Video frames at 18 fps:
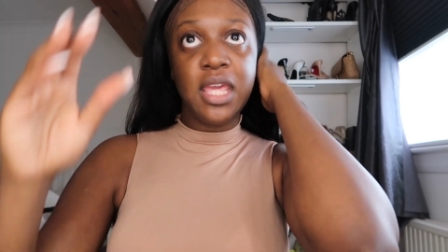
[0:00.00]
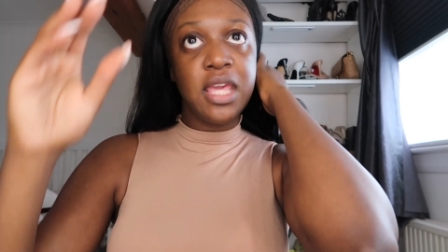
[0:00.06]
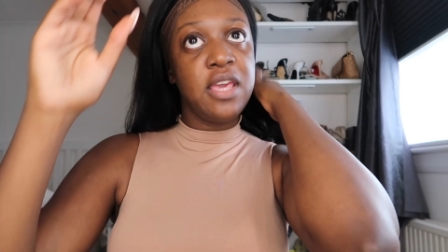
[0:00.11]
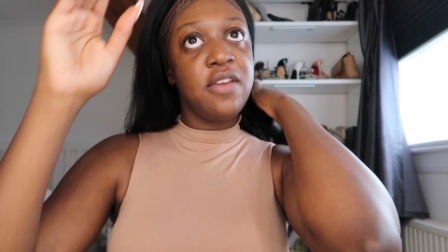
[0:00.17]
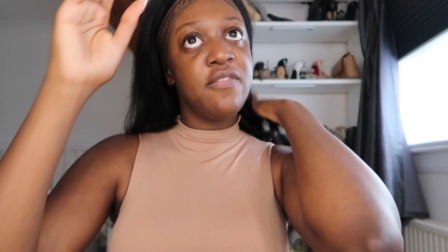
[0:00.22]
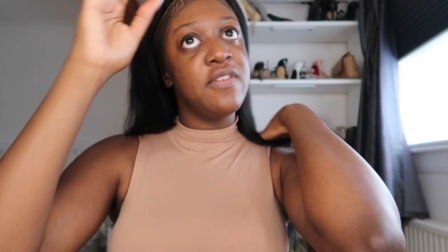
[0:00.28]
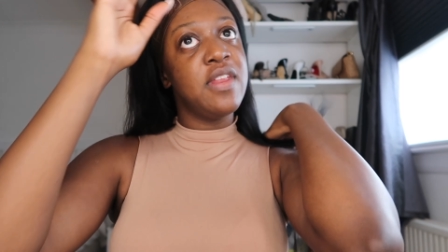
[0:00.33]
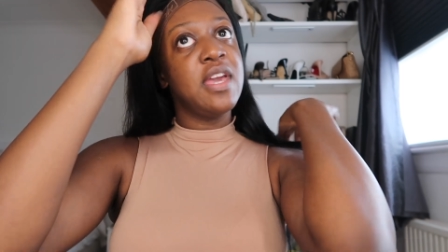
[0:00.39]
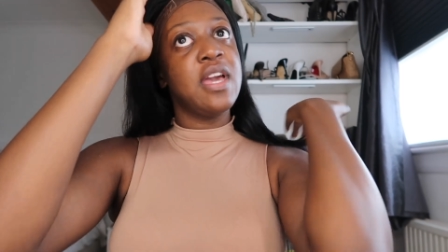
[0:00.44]

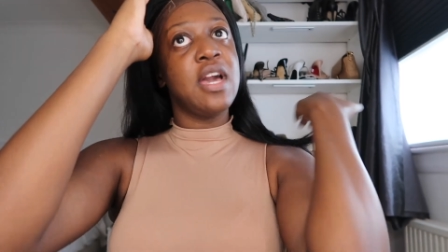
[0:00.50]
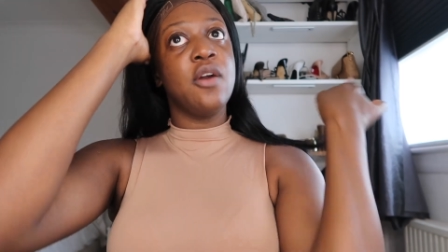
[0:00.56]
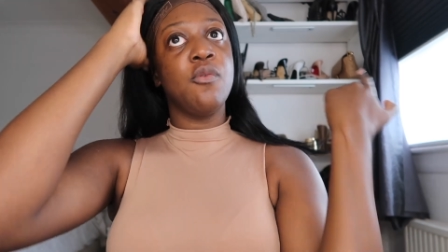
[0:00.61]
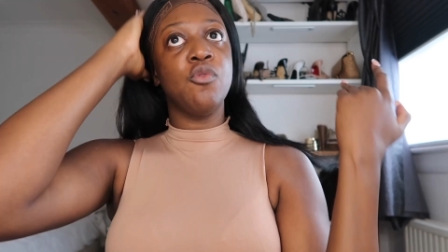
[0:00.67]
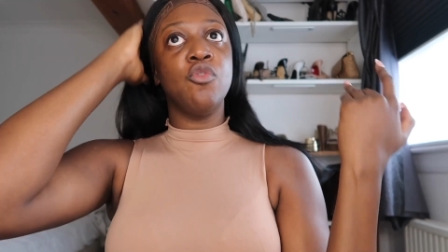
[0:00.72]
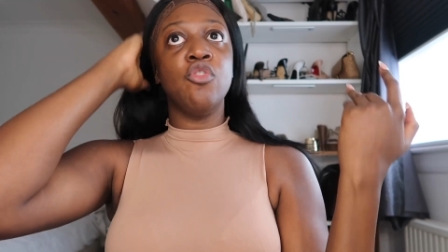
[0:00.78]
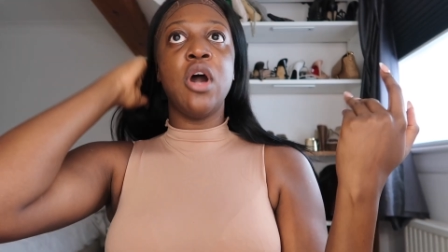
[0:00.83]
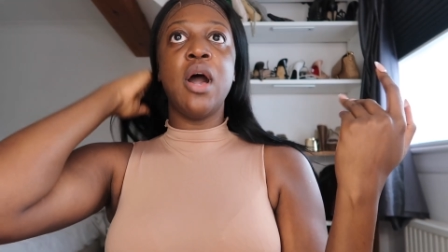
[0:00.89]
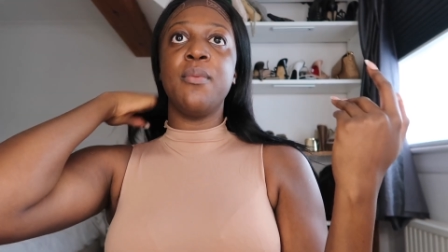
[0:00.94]
evening at
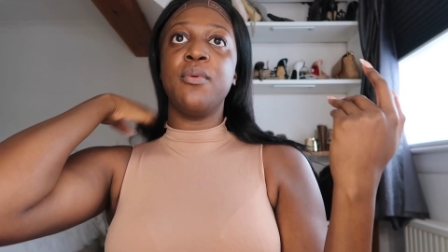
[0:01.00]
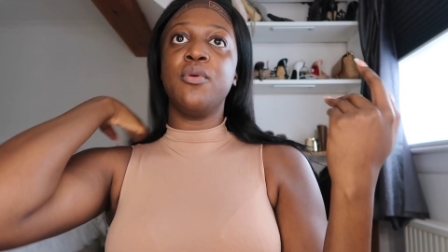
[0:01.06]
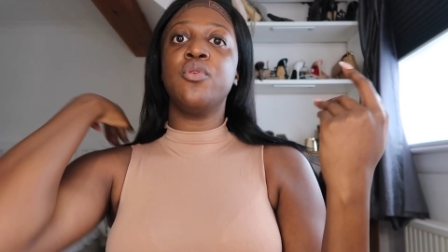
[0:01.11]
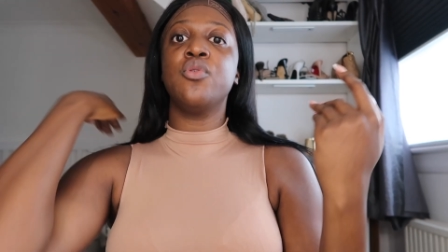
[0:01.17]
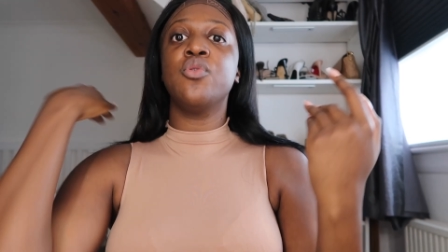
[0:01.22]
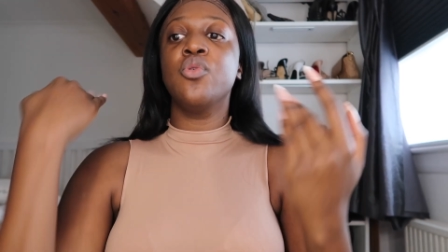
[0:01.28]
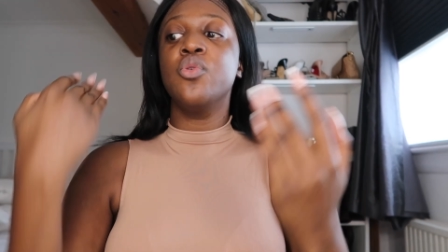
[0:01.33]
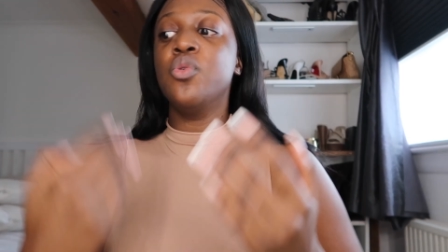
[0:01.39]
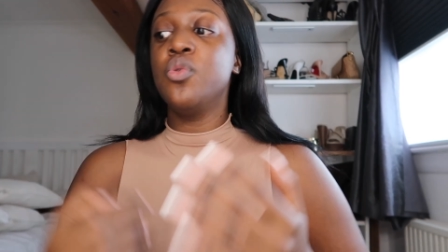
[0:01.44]
Royal Albert
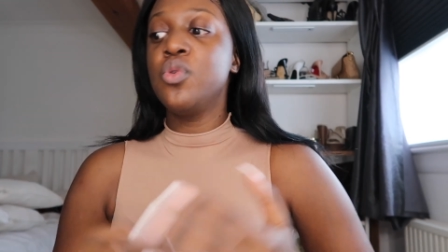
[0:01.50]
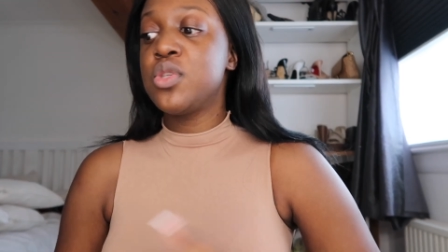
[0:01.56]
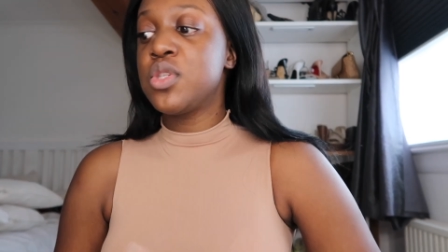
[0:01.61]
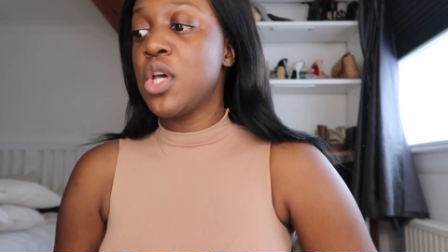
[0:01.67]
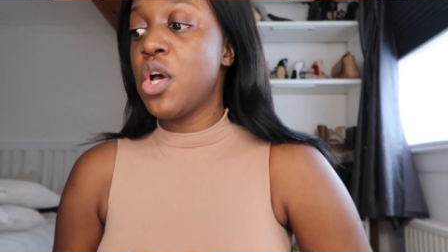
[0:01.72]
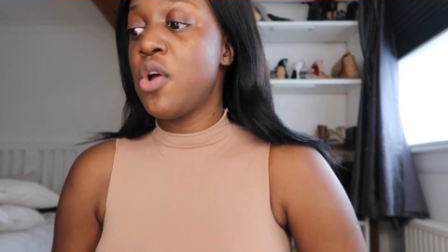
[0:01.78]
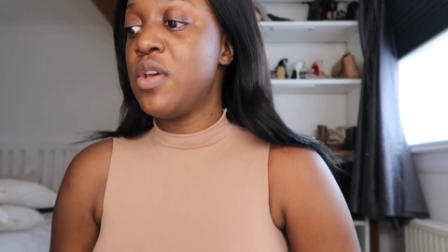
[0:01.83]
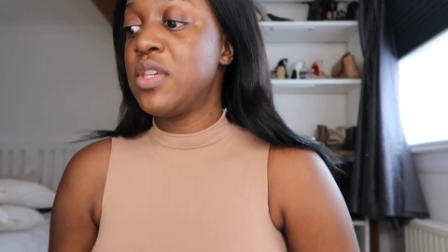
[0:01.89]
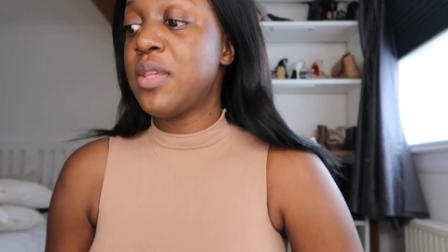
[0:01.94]
Hall.
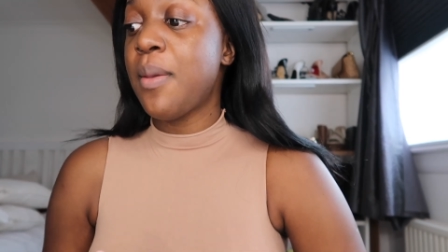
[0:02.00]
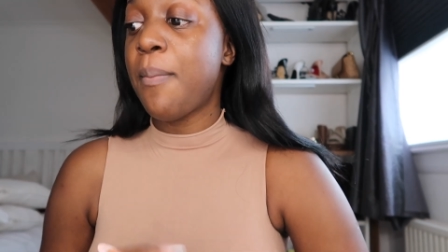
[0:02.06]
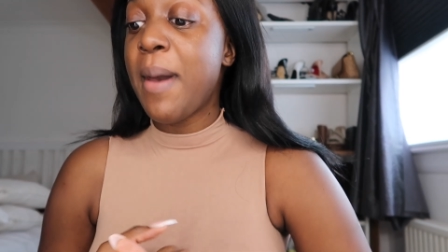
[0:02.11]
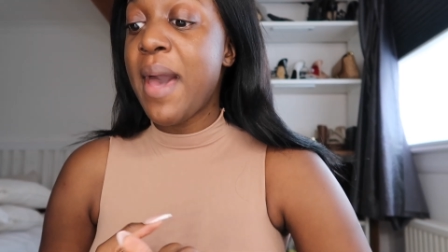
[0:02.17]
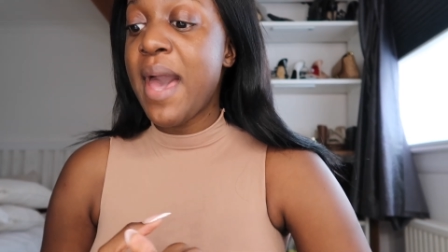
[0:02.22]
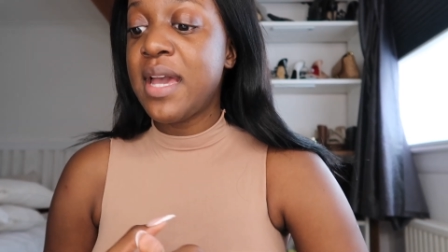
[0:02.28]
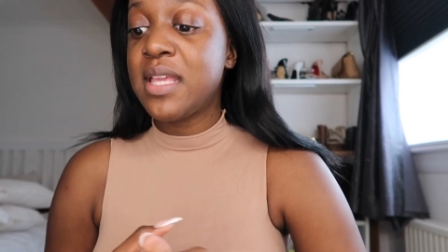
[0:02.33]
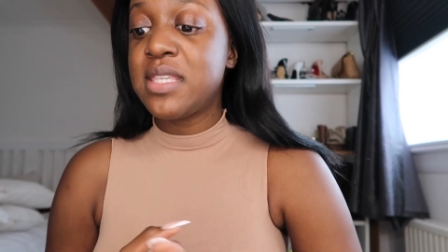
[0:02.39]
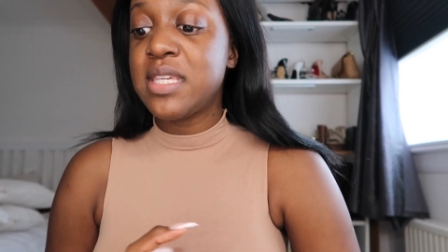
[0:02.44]
So it's a
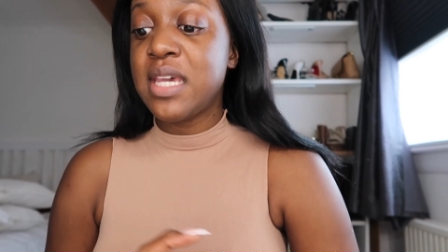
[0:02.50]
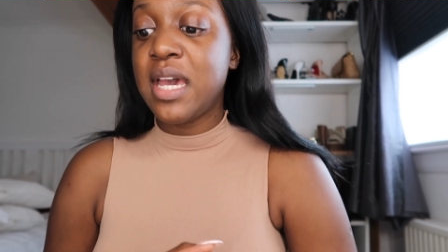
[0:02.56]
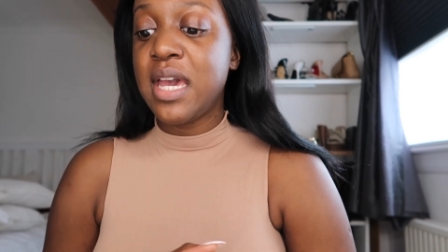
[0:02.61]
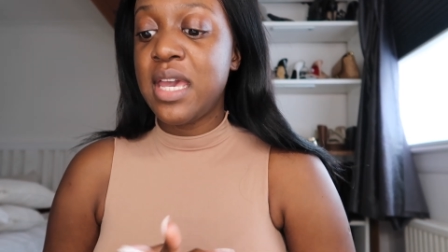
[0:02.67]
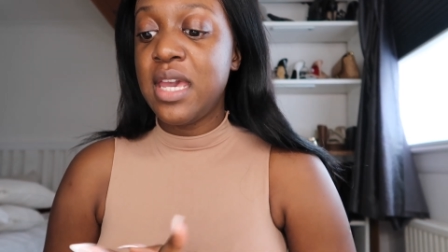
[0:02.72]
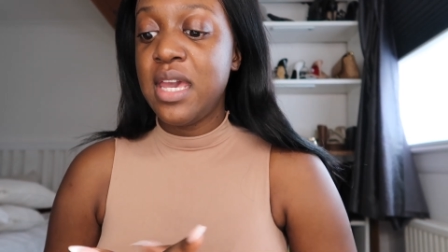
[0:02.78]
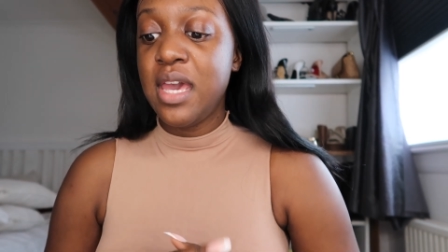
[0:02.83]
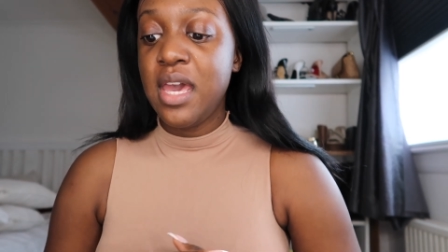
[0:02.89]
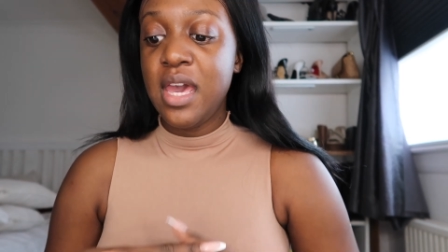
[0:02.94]
packed
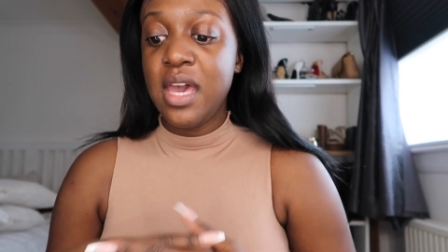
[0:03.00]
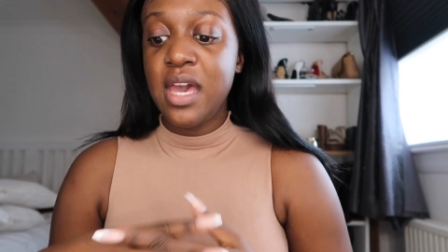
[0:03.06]
day.